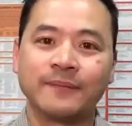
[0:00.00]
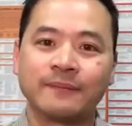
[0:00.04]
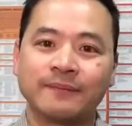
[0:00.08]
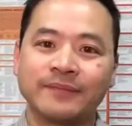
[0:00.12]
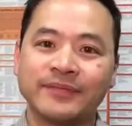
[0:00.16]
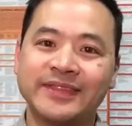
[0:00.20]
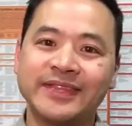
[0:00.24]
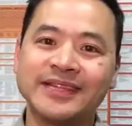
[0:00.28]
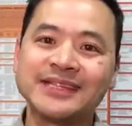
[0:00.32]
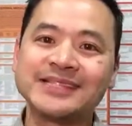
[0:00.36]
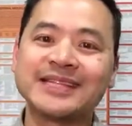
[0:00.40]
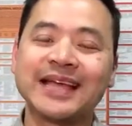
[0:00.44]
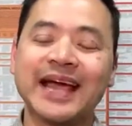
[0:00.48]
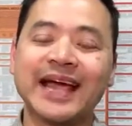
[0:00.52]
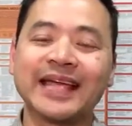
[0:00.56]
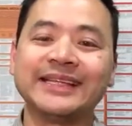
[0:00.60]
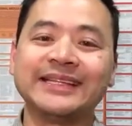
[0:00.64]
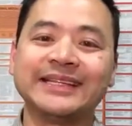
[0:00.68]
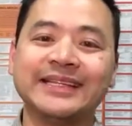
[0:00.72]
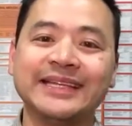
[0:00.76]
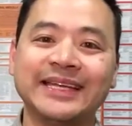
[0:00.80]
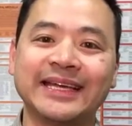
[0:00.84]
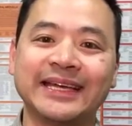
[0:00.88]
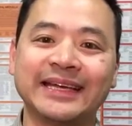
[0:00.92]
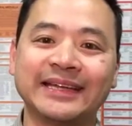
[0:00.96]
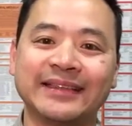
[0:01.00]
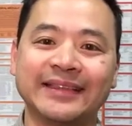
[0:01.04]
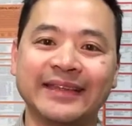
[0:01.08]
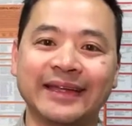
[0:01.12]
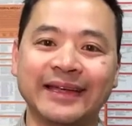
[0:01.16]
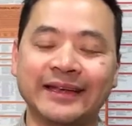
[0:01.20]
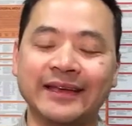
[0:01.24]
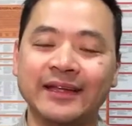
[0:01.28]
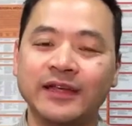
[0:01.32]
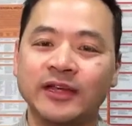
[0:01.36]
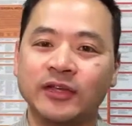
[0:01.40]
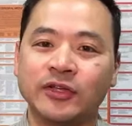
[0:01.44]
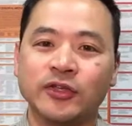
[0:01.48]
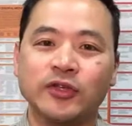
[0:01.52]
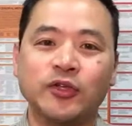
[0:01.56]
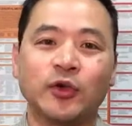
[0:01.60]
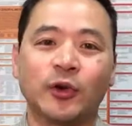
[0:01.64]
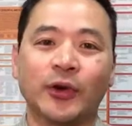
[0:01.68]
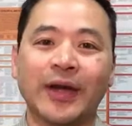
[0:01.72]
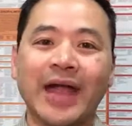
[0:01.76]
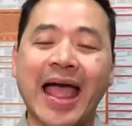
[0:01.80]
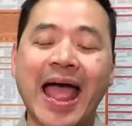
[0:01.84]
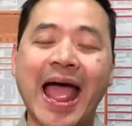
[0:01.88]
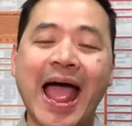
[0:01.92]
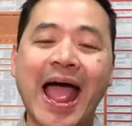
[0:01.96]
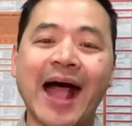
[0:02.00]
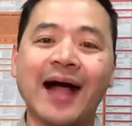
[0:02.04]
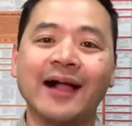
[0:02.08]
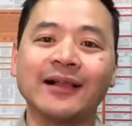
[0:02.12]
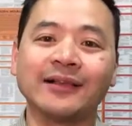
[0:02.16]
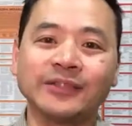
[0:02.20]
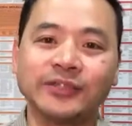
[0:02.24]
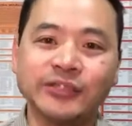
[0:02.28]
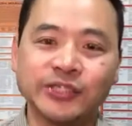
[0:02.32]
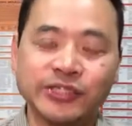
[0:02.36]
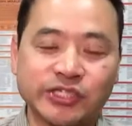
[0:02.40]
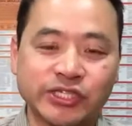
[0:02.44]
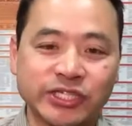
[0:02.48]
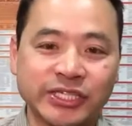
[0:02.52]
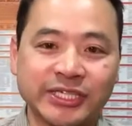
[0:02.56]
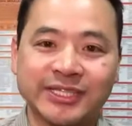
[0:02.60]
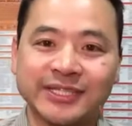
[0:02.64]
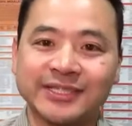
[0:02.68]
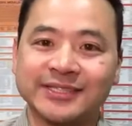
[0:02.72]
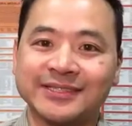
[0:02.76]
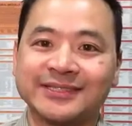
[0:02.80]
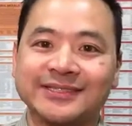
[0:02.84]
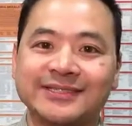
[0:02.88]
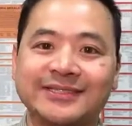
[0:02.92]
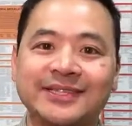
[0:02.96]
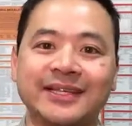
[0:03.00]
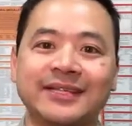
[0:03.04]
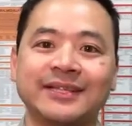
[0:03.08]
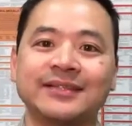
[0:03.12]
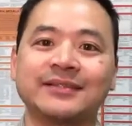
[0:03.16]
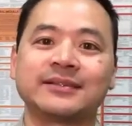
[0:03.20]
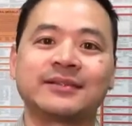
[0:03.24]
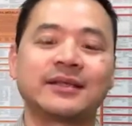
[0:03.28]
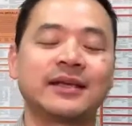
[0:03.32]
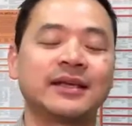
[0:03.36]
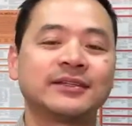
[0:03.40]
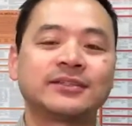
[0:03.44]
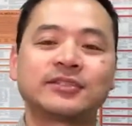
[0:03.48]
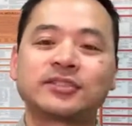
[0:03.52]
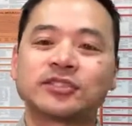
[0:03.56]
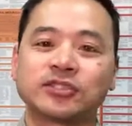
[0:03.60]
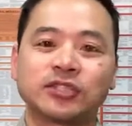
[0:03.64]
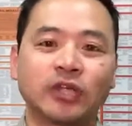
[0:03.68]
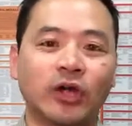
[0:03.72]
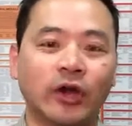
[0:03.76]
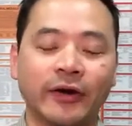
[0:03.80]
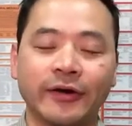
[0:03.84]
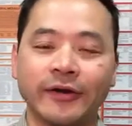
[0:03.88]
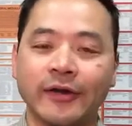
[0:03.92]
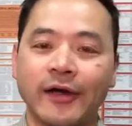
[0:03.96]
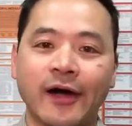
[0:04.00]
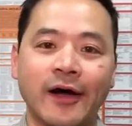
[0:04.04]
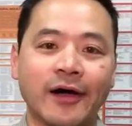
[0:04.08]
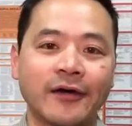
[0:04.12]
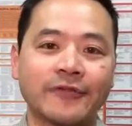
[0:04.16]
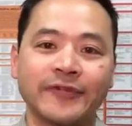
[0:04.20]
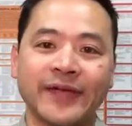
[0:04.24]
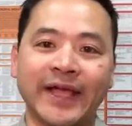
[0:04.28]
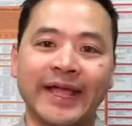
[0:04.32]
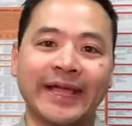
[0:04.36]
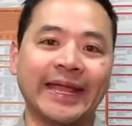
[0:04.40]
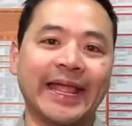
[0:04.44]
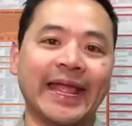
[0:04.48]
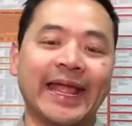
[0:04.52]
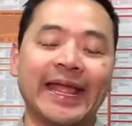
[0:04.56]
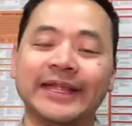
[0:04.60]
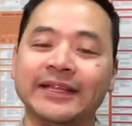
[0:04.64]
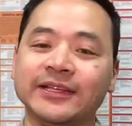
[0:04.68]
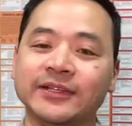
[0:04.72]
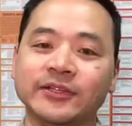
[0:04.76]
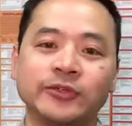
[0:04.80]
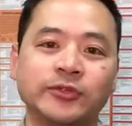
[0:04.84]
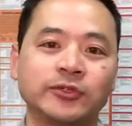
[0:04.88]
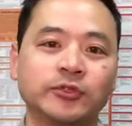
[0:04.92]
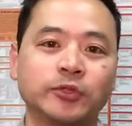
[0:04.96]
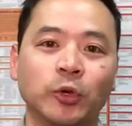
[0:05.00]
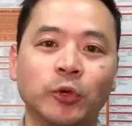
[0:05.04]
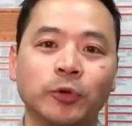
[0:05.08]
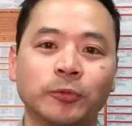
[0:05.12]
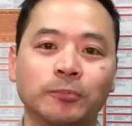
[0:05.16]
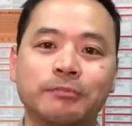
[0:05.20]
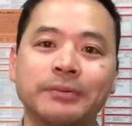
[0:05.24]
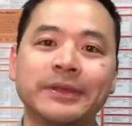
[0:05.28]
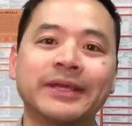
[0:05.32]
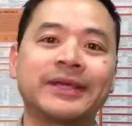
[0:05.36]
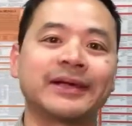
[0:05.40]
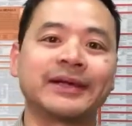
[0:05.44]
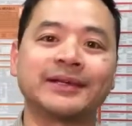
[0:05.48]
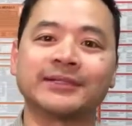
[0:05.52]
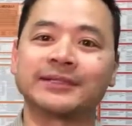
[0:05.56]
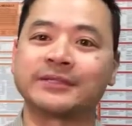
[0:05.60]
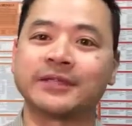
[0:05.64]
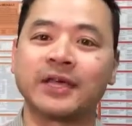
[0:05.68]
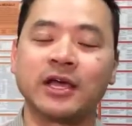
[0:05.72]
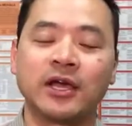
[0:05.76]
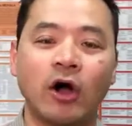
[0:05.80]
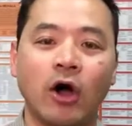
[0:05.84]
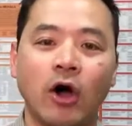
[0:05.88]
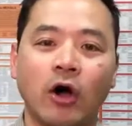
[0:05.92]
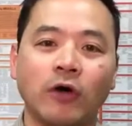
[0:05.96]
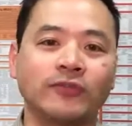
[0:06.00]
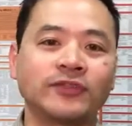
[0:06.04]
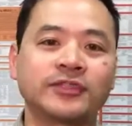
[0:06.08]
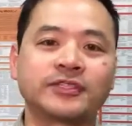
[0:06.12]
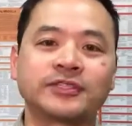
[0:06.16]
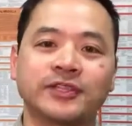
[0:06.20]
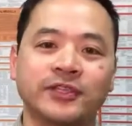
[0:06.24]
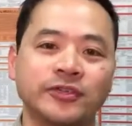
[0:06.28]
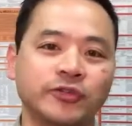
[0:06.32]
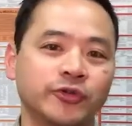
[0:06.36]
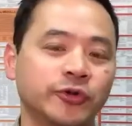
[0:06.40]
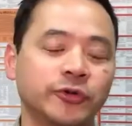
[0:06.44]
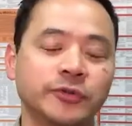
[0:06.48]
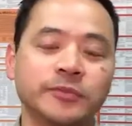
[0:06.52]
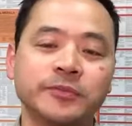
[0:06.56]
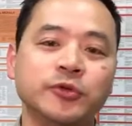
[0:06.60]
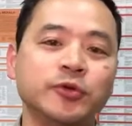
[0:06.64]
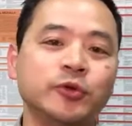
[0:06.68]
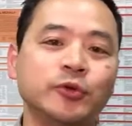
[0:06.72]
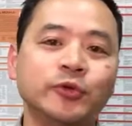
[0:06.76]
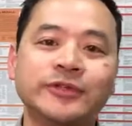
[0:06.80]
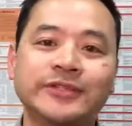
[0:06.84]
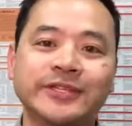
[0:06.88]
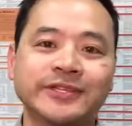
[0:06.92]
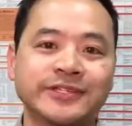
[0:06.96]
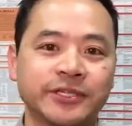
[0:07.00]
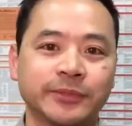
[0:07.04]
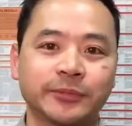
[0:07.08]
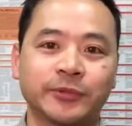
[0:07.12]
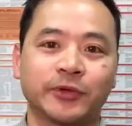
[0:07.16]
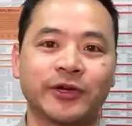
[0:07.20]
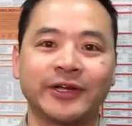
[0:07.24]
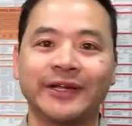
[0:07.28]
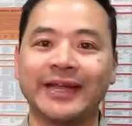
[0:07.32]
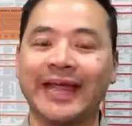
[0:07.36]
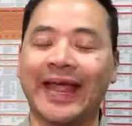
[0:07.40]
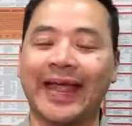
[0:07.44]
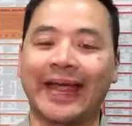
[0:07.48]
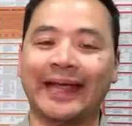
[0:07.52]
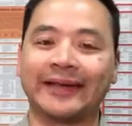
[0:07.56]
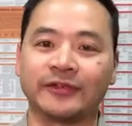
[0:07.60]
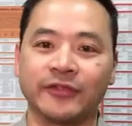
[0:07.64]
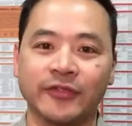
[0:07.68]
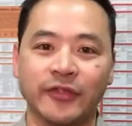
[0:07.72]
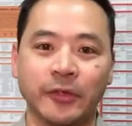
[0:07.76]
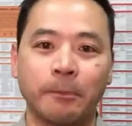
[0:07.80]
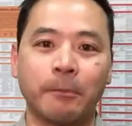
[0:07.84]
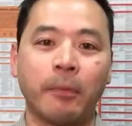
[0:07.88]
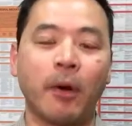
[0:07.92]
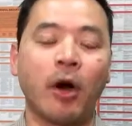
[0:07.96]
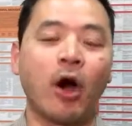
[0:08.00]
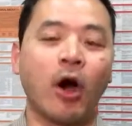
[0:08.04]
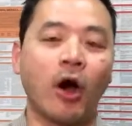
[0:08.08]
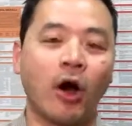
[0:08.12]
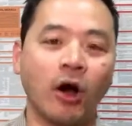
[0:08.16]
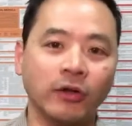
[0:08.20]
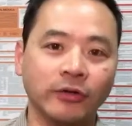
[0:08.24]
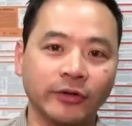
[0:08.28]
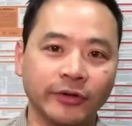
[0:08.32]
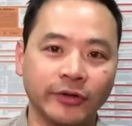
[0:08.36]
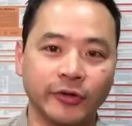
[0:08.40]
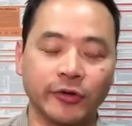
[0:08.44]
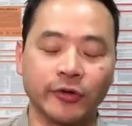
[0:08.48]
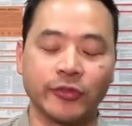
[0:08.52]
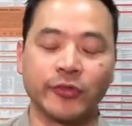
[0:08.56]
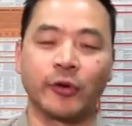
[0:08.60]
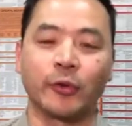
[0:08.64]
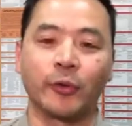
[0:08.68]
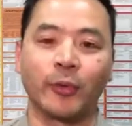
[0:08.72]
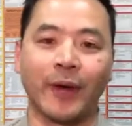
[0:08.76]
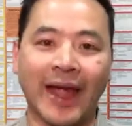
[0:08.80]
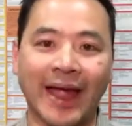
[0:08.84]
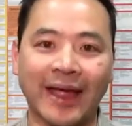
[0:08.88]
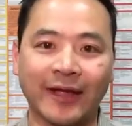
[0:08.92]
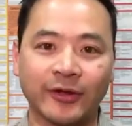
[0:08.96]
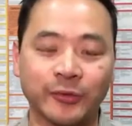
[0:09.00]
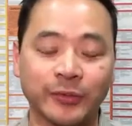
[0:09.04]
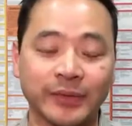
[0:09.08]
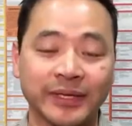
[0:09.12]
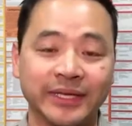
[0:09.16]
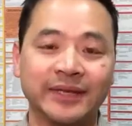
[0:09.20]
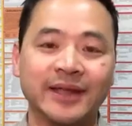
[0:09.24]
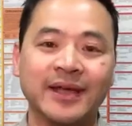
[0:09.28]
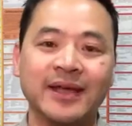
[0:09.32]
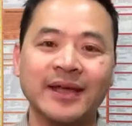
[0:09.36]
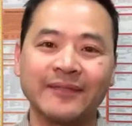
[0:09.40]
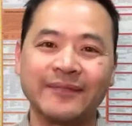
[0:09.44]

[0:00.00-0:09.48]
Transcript: This idea that your allergies didn't start off at eight years old because all of a sudden your immune system couldn't handle the pollen or the ragweed,